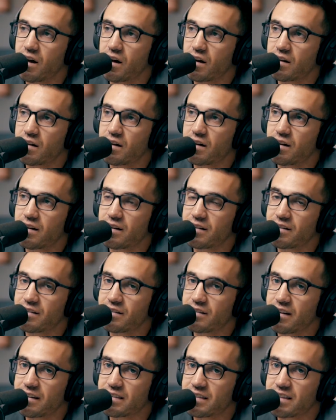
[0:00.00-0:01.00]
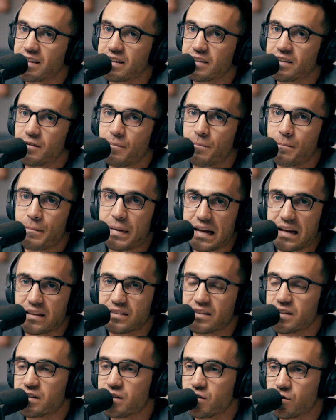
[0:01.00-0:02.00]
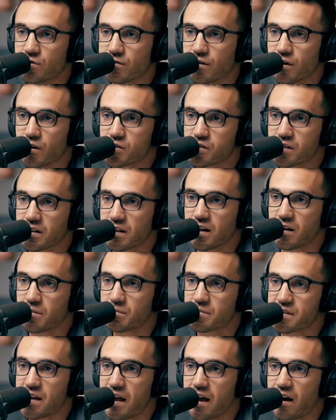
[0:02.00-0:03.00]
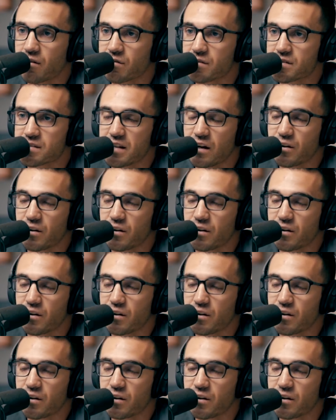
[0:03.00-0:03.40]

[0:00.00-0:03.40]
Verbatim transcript: Uh, at the the minute the new version comes out, yeah.